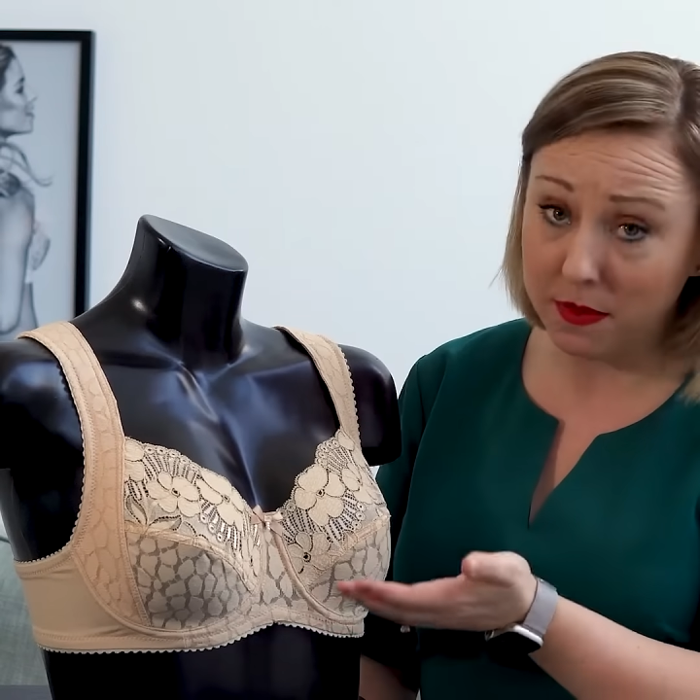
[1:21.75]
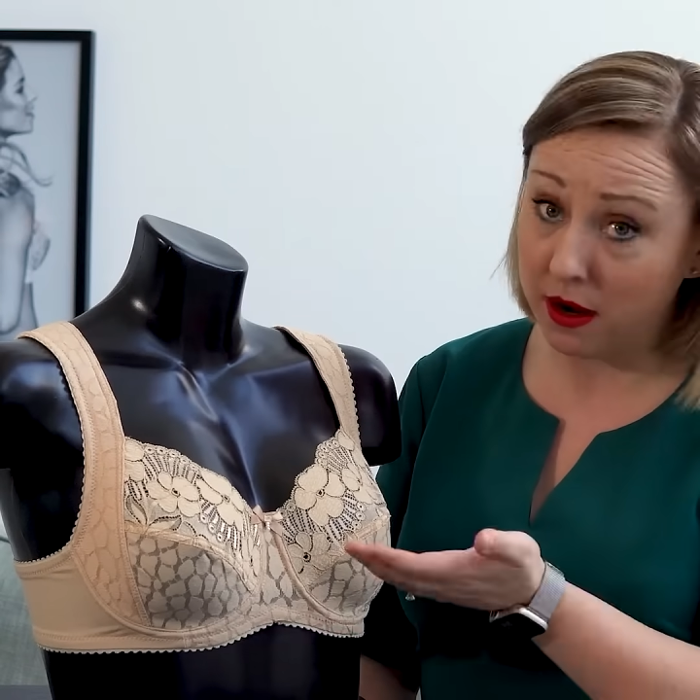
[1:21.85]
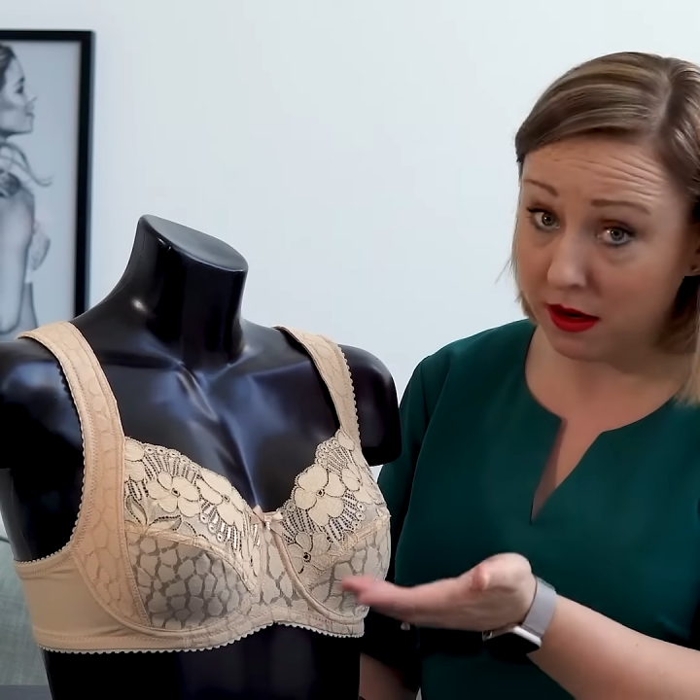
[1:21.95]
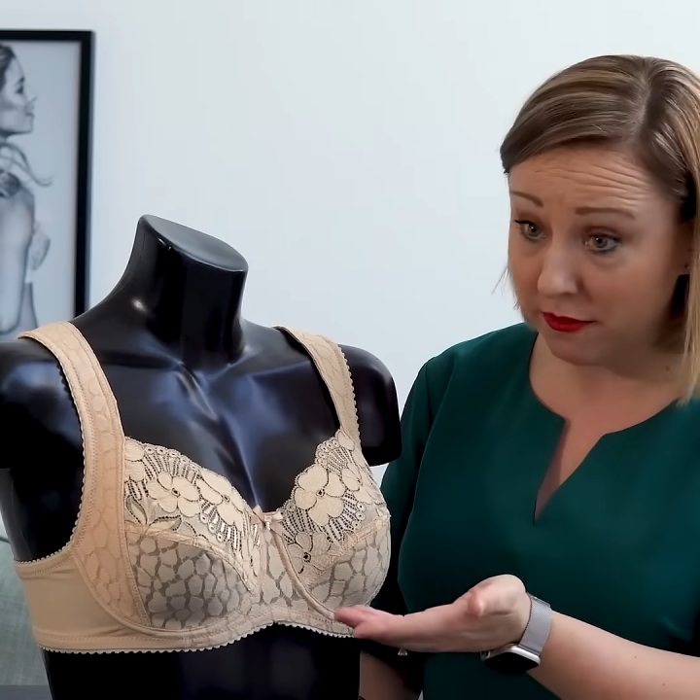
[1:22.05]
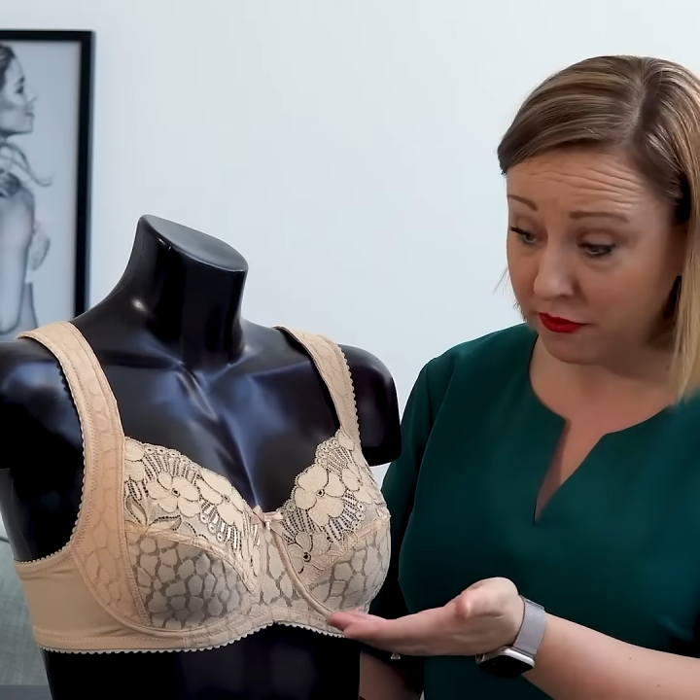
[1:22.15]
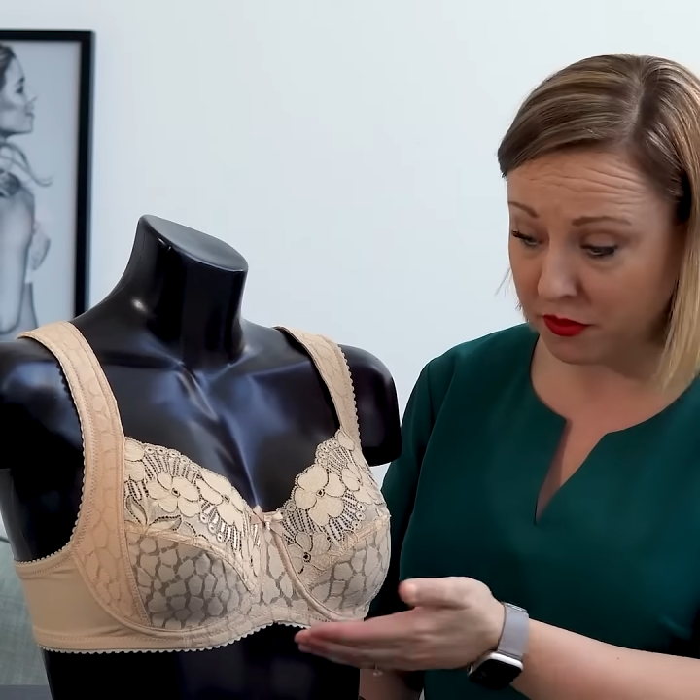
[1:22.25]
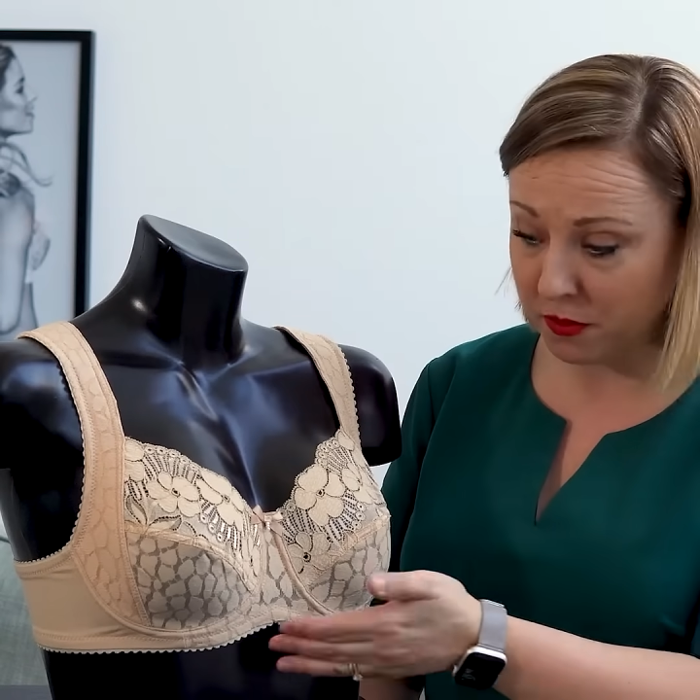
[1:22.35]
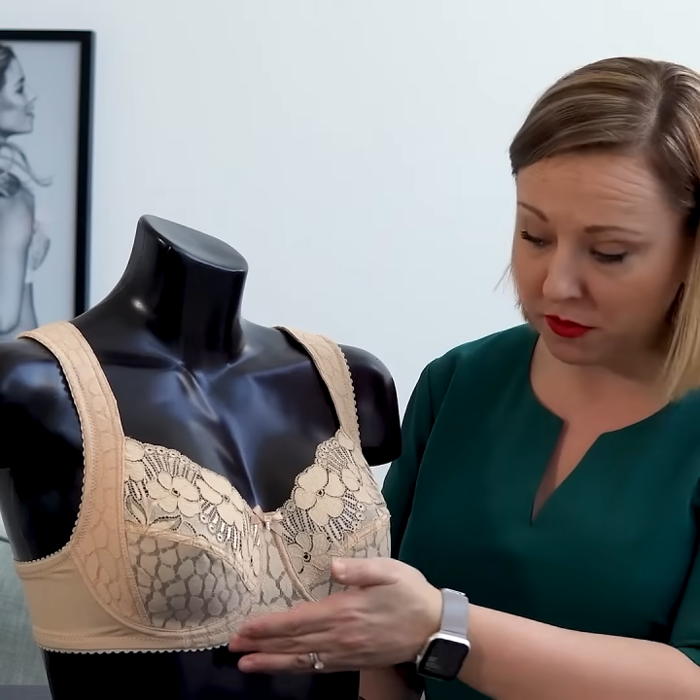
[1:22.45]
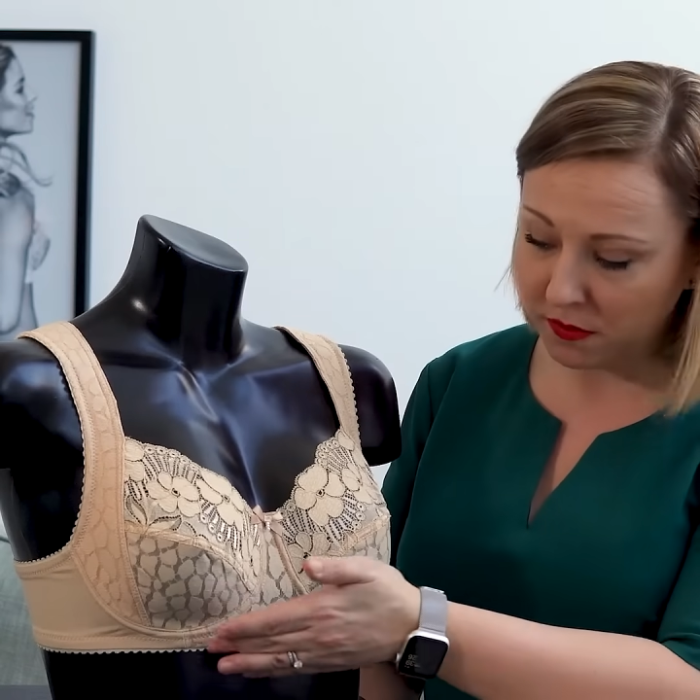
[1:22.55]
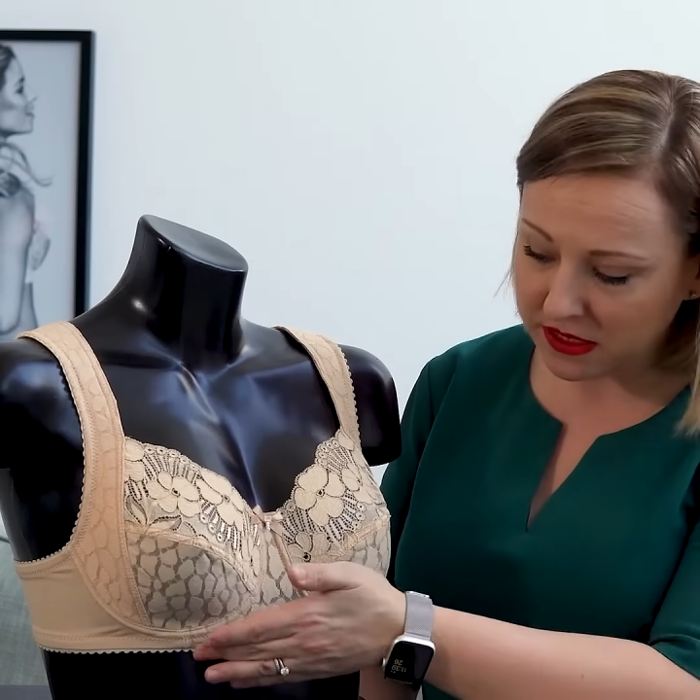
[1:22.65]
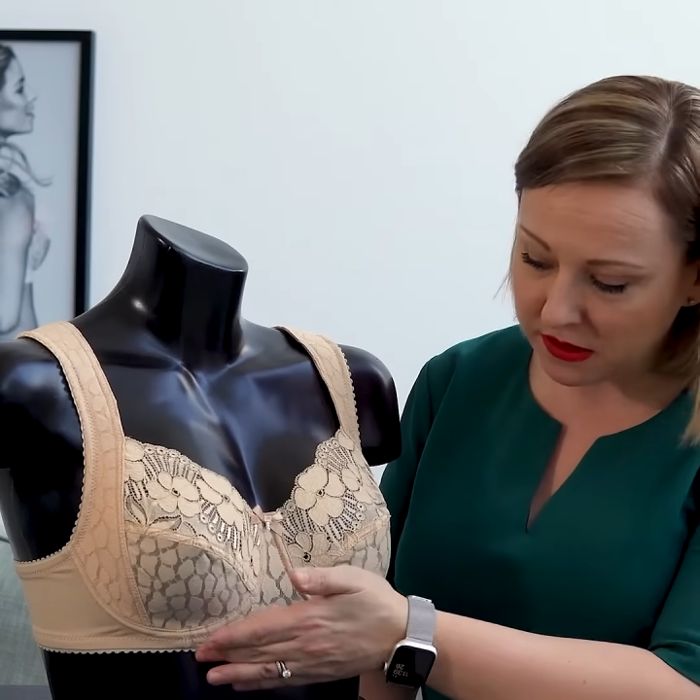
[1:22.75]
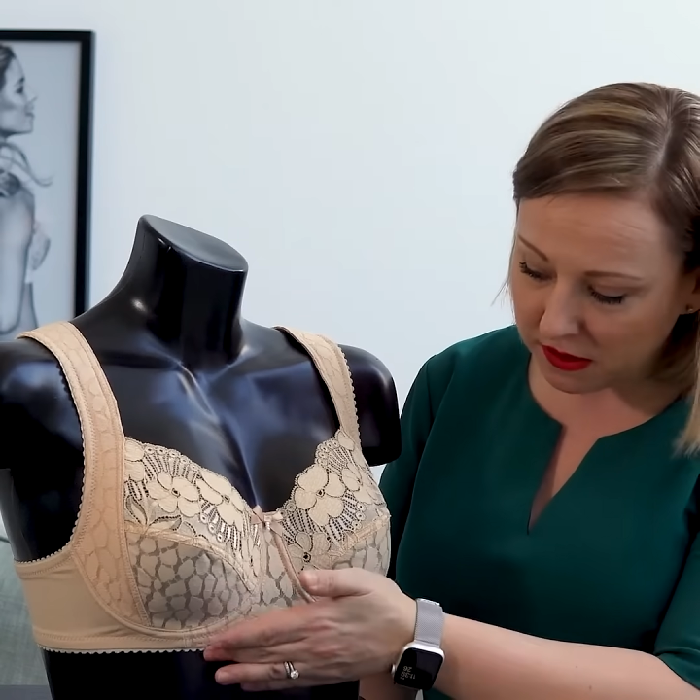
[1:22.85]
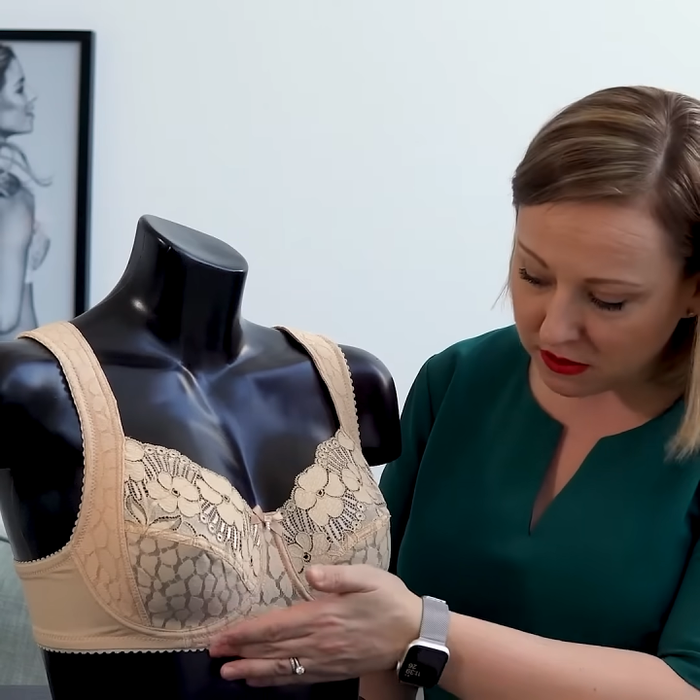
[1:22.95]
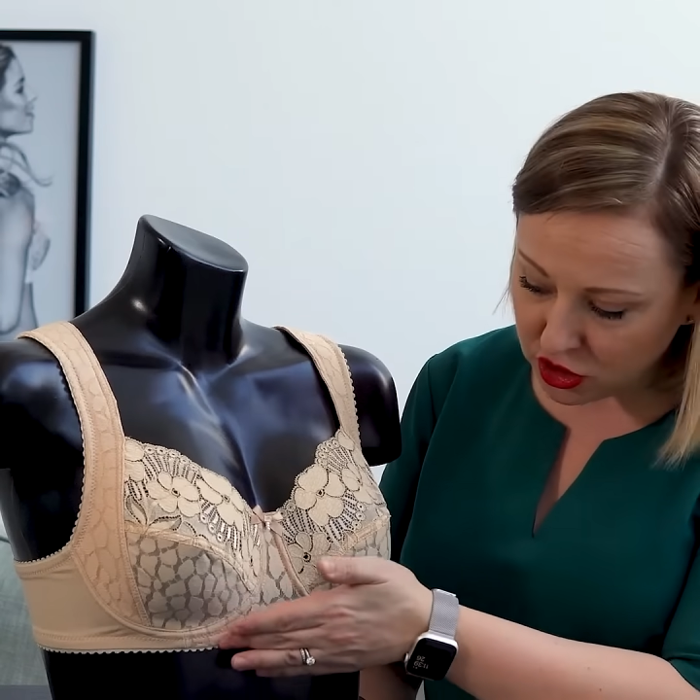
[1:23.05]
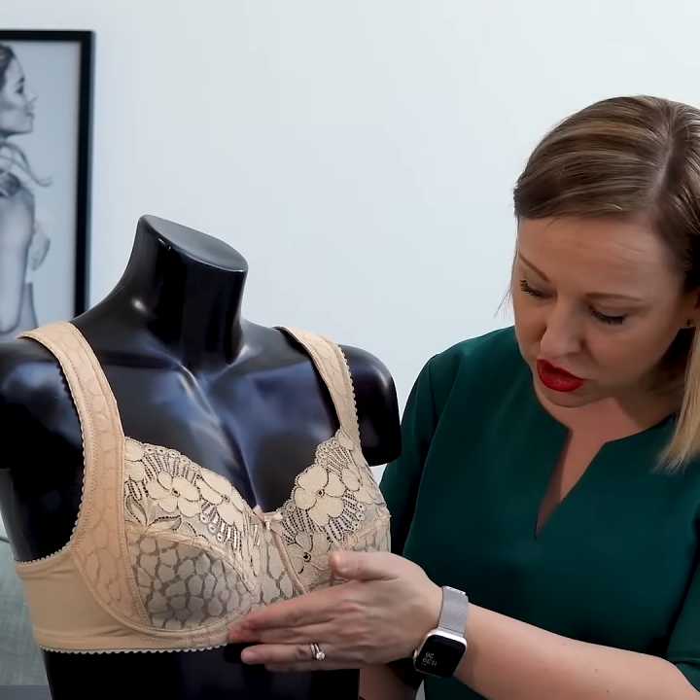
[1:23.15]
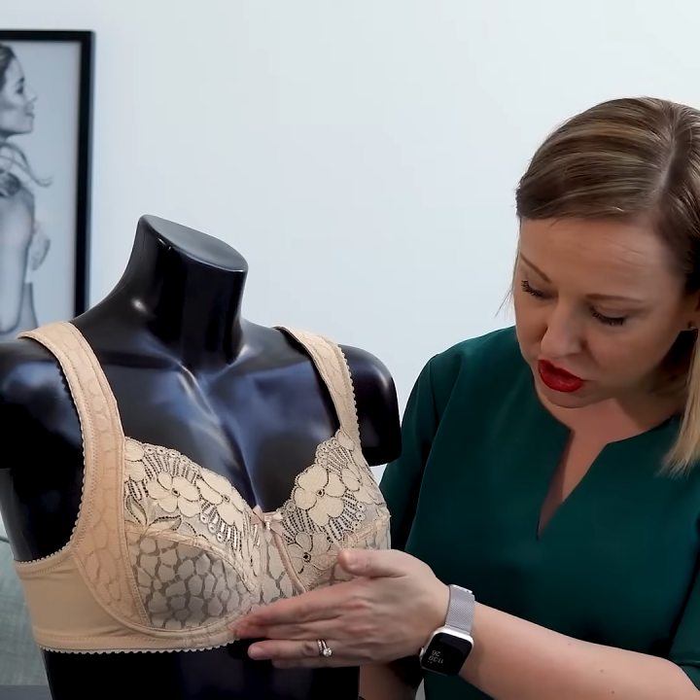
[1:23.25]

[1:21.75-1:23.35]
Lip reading: uncomfortable. But just